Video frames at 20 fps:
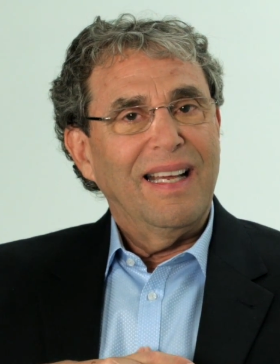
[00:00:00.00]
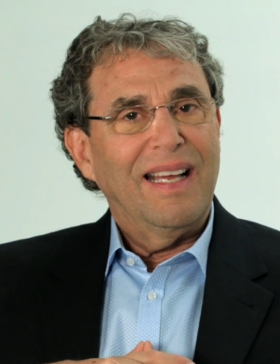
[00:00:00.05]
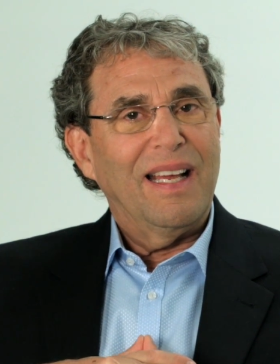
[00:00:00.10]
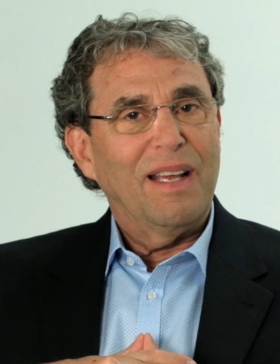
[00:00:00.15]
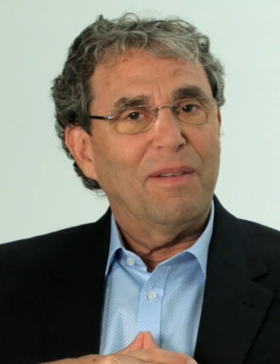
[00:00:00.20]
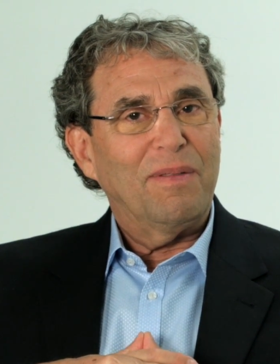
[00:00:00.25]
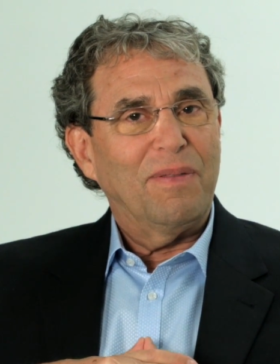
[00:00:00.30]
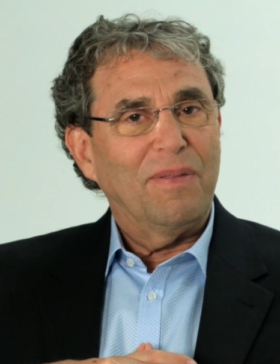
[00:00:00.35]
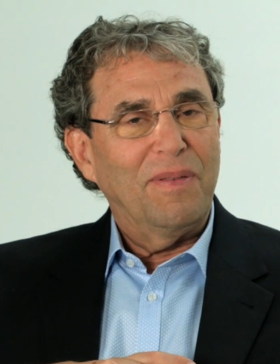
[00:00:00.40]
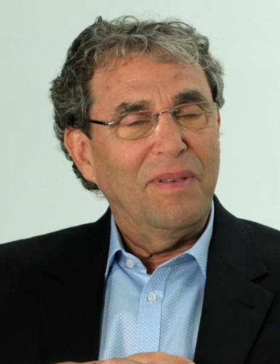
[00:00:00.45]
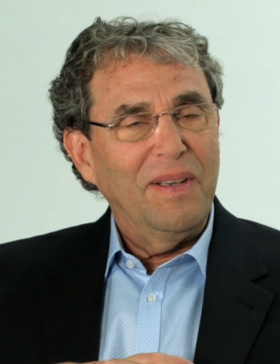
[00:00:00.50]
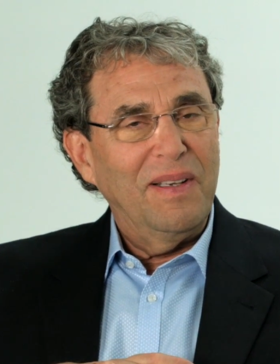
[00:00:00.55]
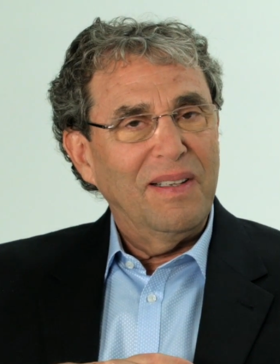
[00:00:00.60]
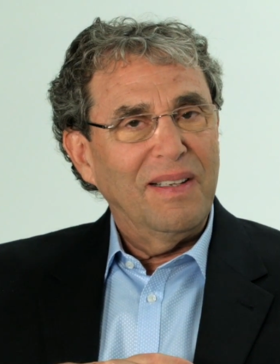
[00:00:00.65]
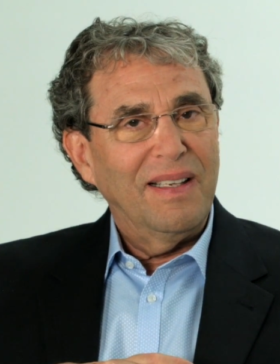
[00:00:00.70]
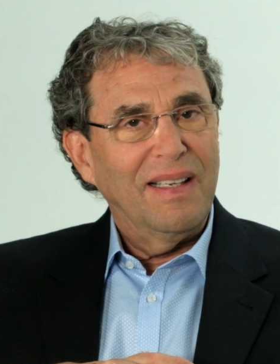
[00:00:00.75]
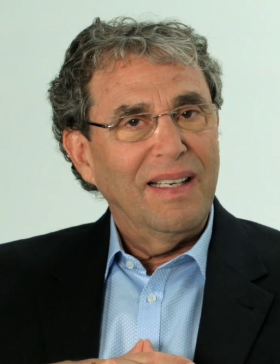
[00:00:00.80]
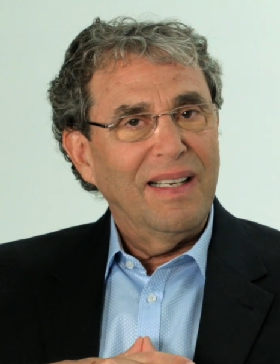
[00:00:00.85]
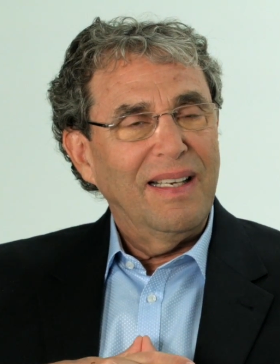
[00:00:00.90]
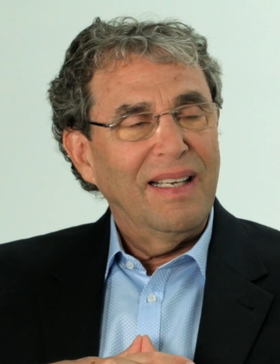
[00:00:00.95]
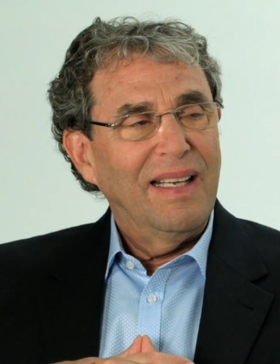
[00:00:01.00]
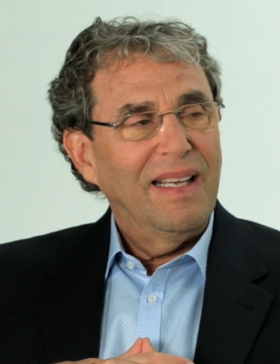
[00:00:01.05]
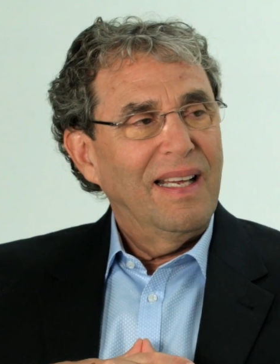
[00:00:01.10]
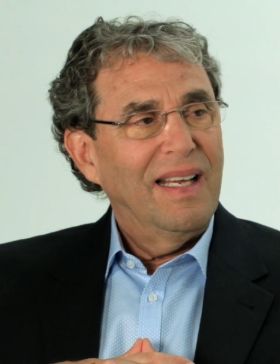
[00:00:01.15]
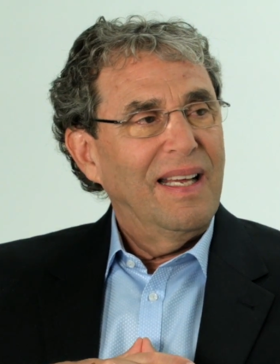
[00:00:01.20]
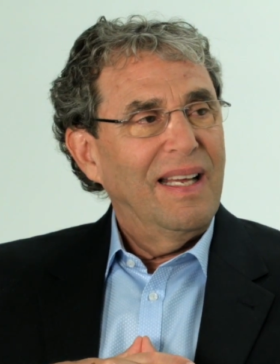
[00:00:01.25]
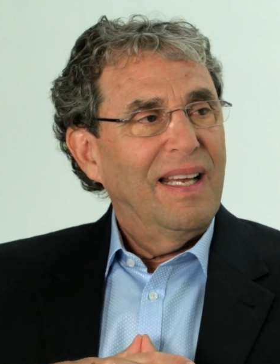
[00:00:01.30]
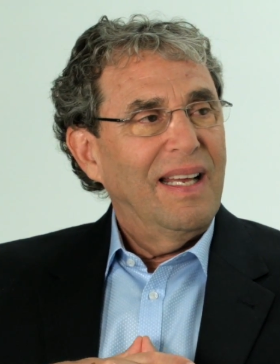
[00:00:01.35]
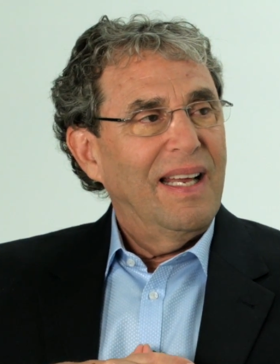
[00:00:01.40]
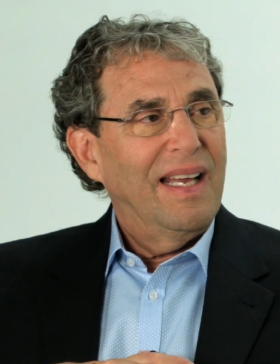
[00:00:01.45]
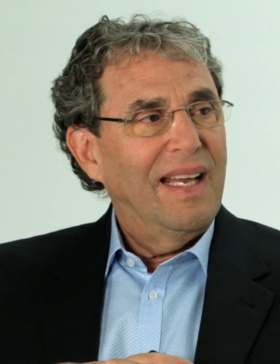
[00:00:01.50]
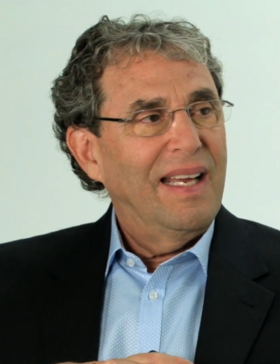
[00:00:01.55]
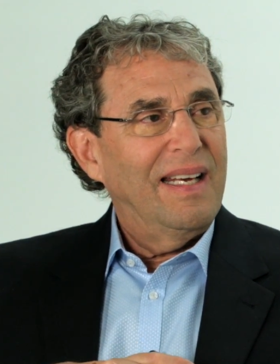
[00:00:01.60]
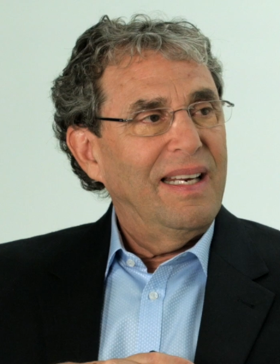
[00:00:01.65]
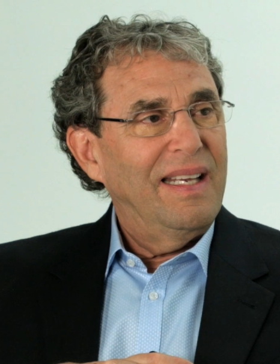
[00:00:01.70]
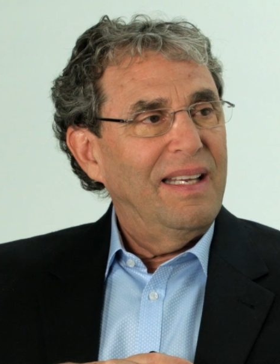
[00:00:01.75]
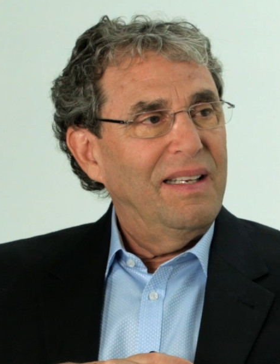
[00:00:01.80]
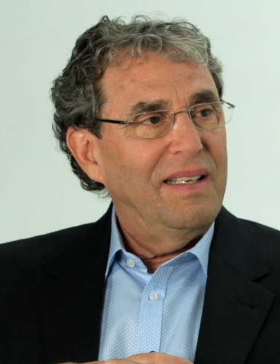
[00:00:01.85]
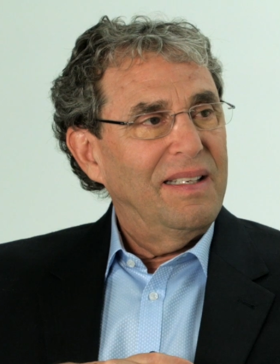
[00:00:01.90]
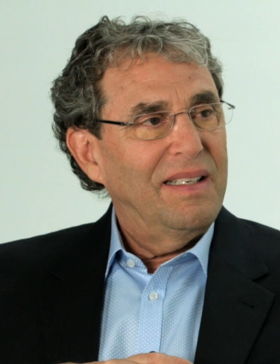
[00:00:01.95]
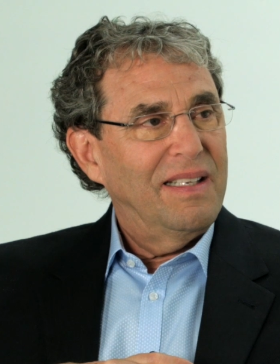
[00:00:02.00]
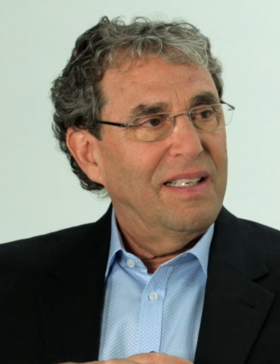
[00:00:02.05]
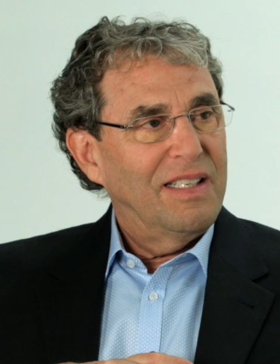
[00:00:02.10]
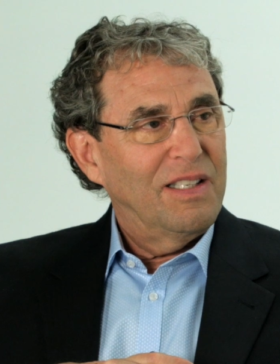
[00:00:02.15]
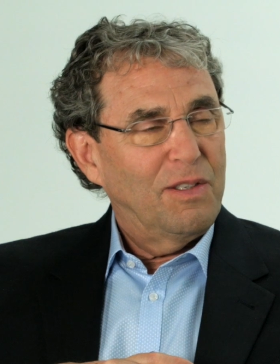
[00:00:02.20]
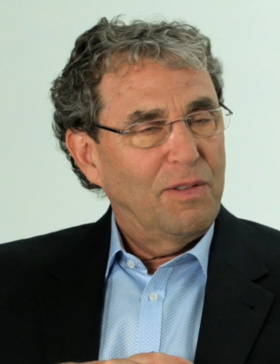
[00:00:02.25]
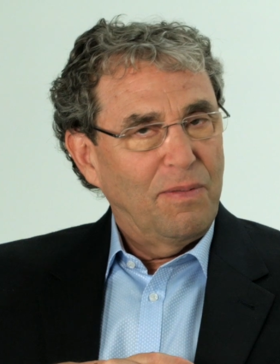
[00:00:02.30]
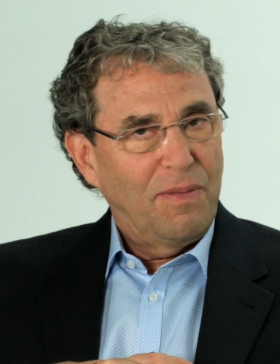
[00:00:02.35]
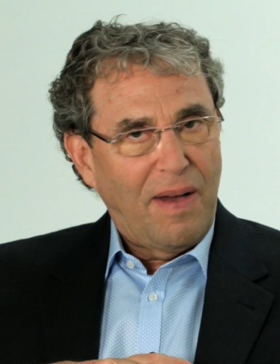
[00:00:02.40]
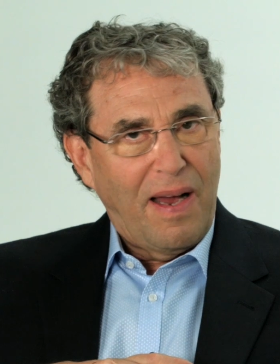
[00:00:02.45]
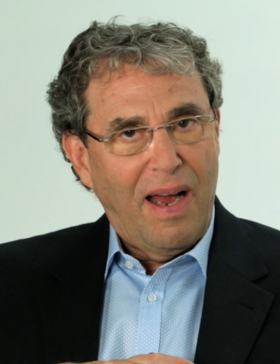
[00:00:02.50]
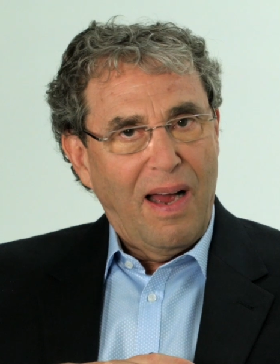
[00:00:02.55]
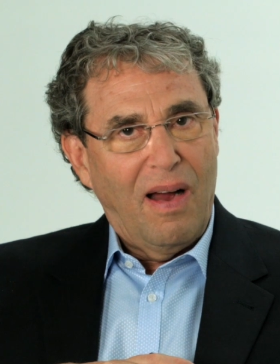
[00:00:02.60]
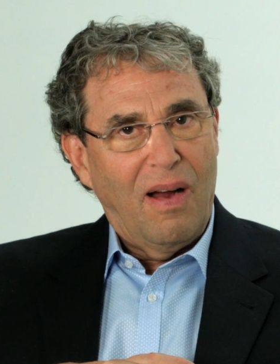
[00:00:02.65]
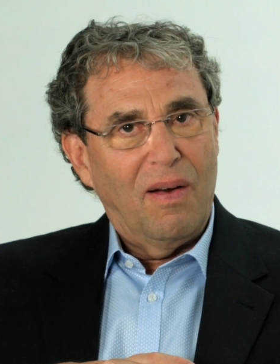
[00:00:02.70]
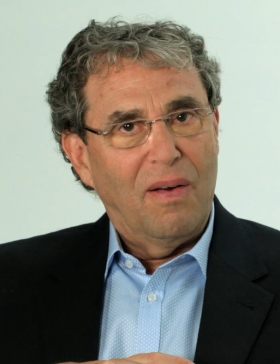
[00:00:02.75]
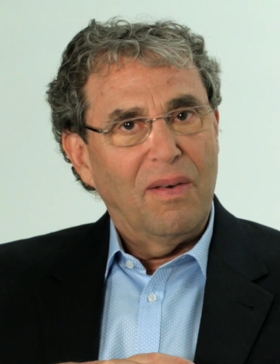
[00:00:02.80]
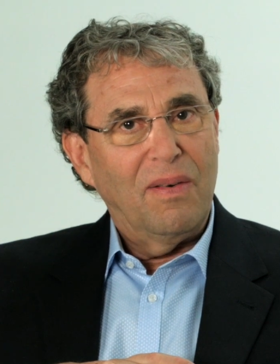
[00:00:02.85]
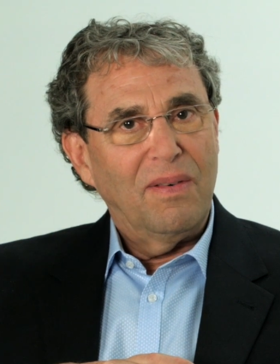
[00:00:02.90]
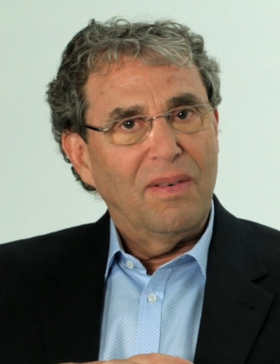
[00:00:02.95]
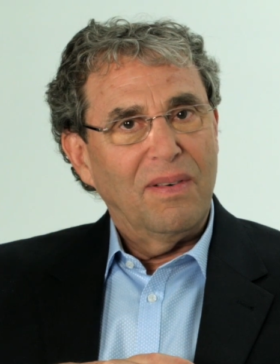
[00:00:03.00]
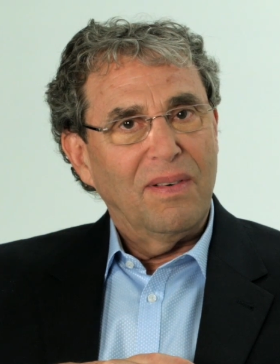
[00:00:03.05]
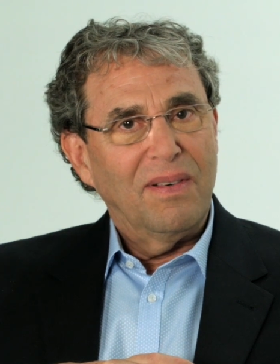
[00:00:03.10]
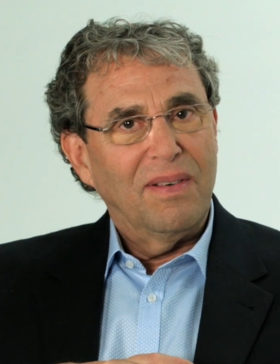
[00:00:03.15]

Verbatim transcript: and feeling, and he, his vow